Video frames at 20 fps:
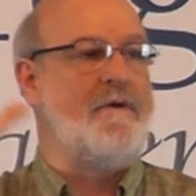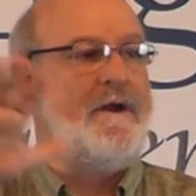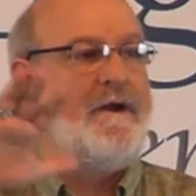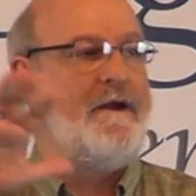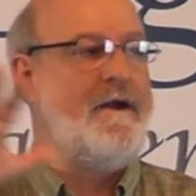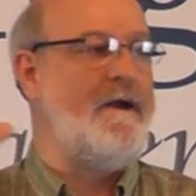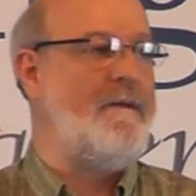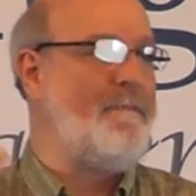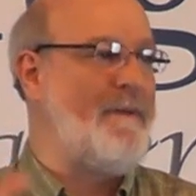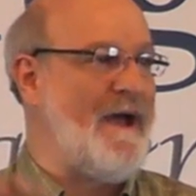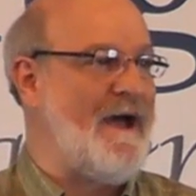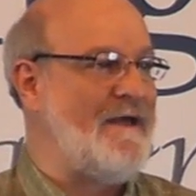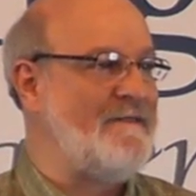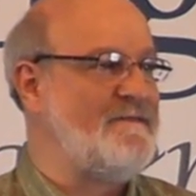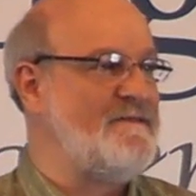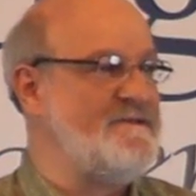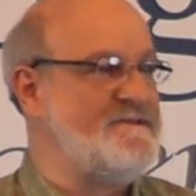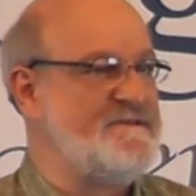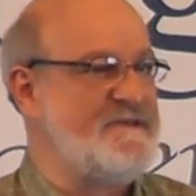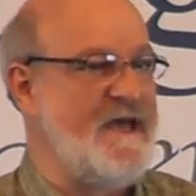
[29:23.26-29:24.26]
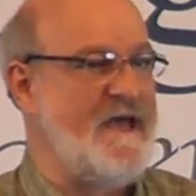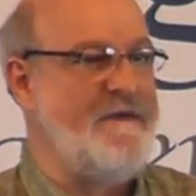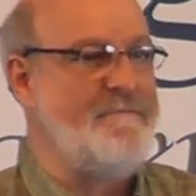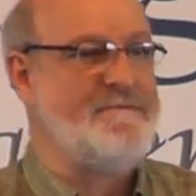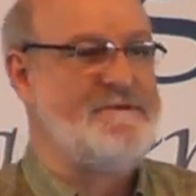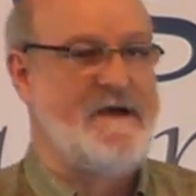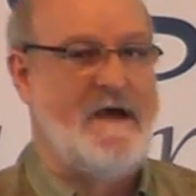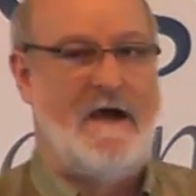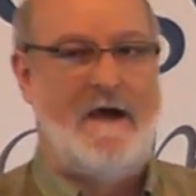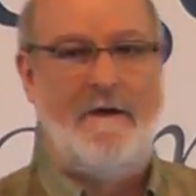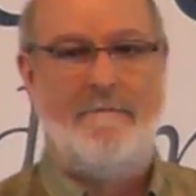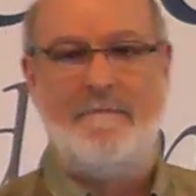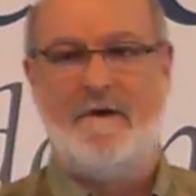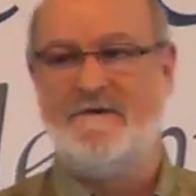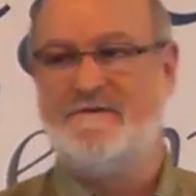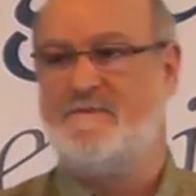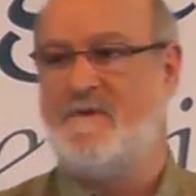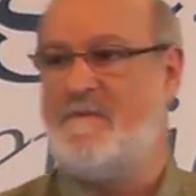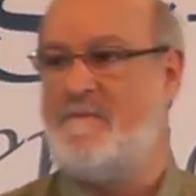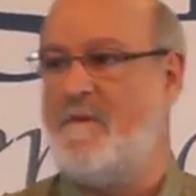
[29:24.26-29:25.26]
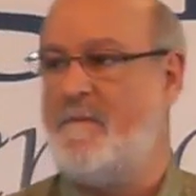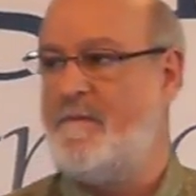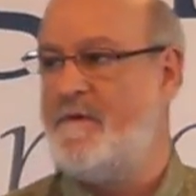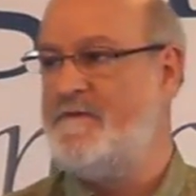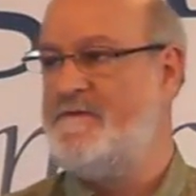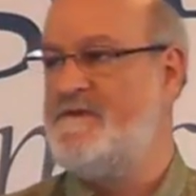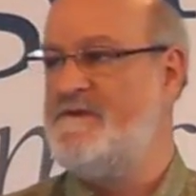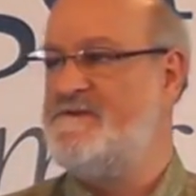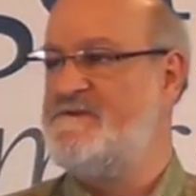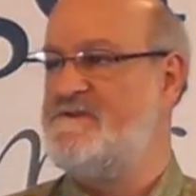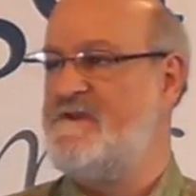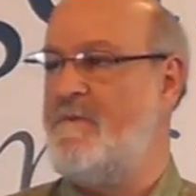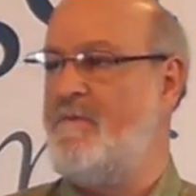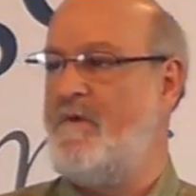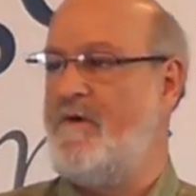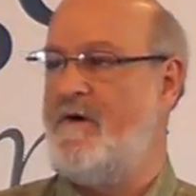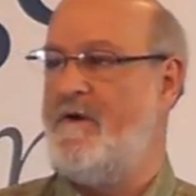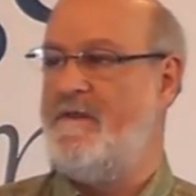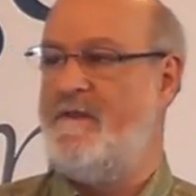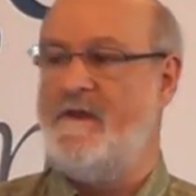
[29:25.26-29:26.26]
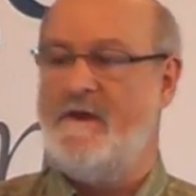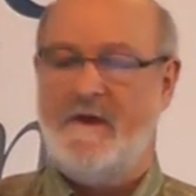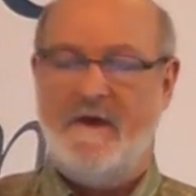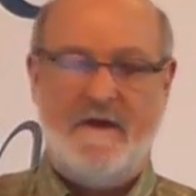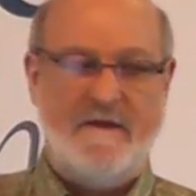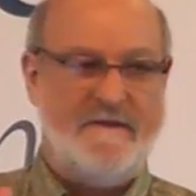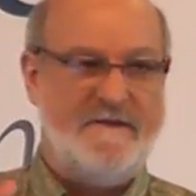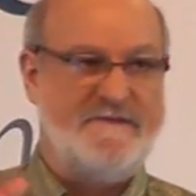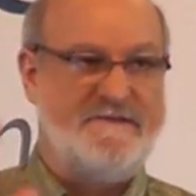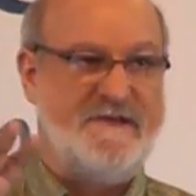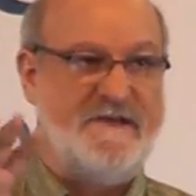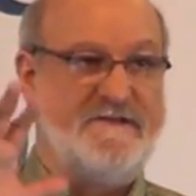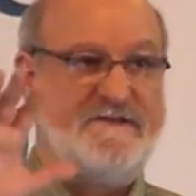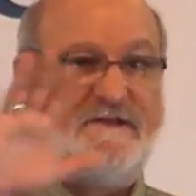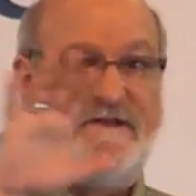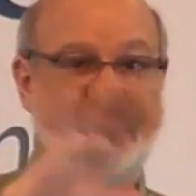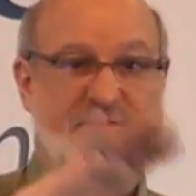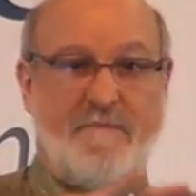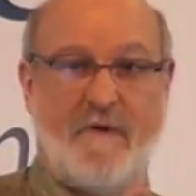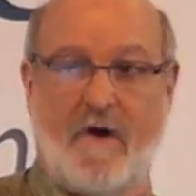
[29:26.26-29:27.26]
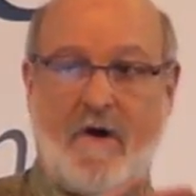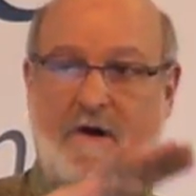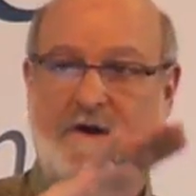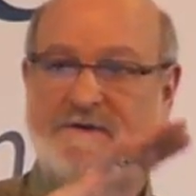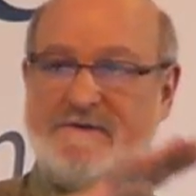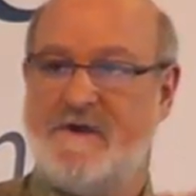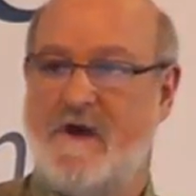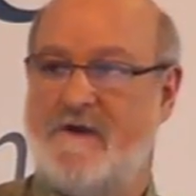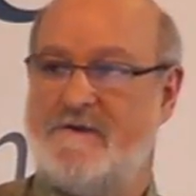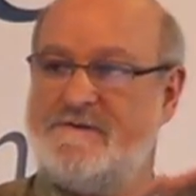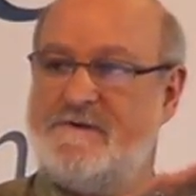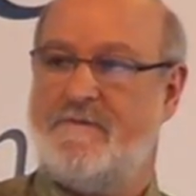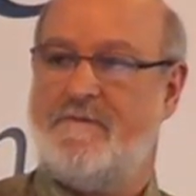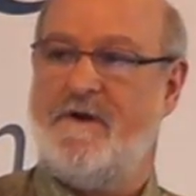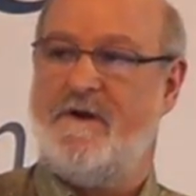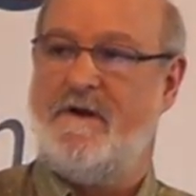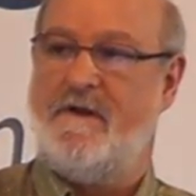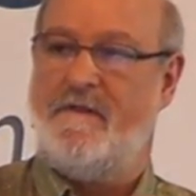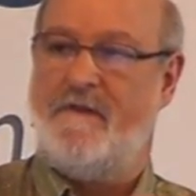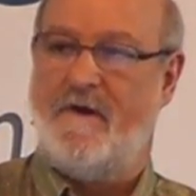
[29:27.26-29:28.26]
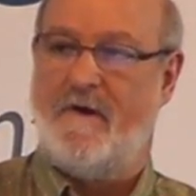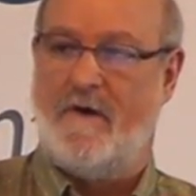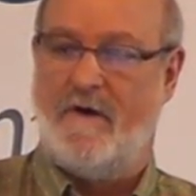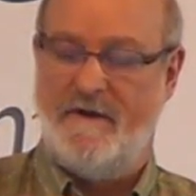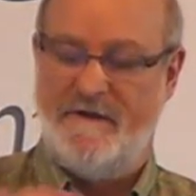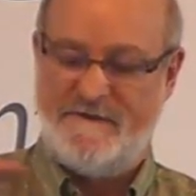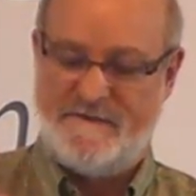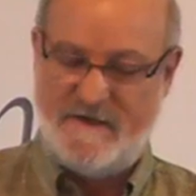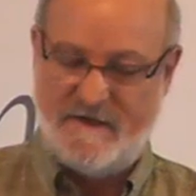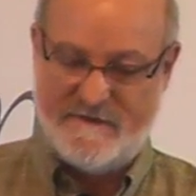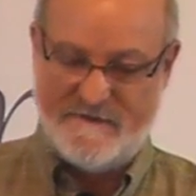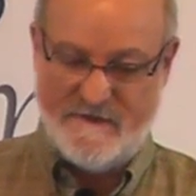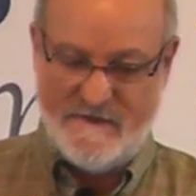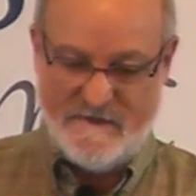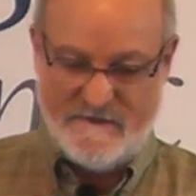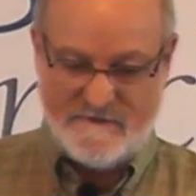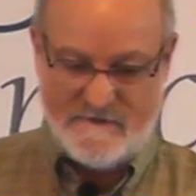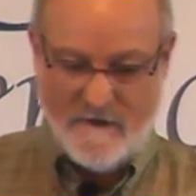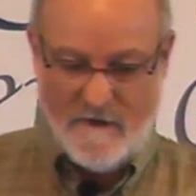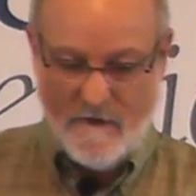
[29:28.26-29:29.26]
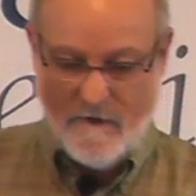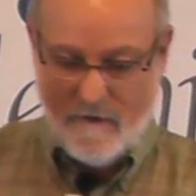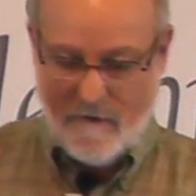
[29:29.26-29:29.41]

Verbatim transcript: written at about the same time. Most people put this somewhere in the 60s. Mark is also written in the early 60s.